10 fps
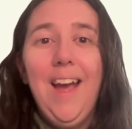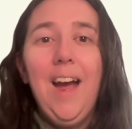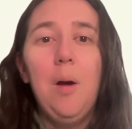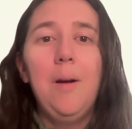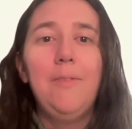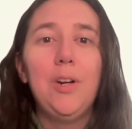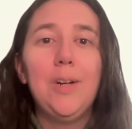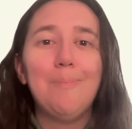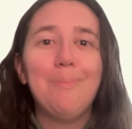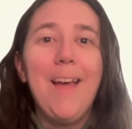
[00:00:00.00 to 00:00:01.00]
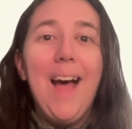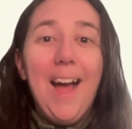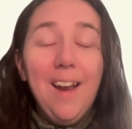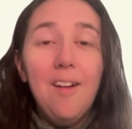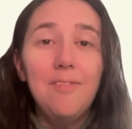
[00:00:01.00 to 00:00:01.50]
However,
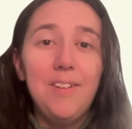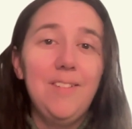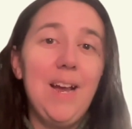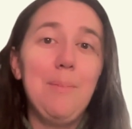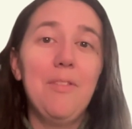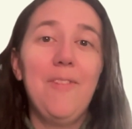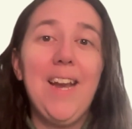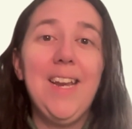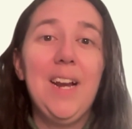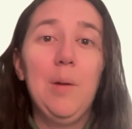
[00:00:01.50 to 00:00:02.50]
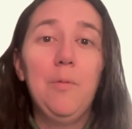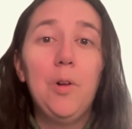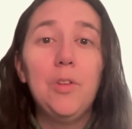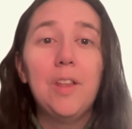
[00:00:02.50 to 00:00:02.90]
I oftentimes find it helpful